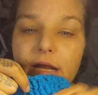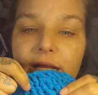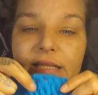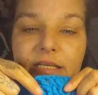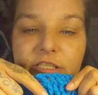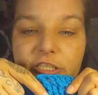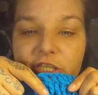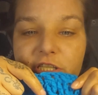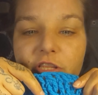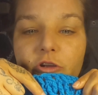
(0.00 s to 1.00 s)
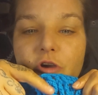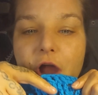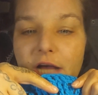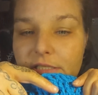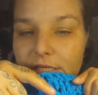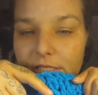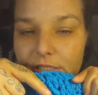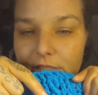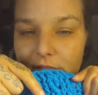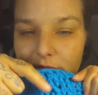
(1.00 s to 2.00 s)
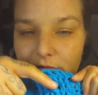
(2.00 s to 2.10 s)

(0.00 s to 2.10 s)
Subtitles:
and these are just the crosses,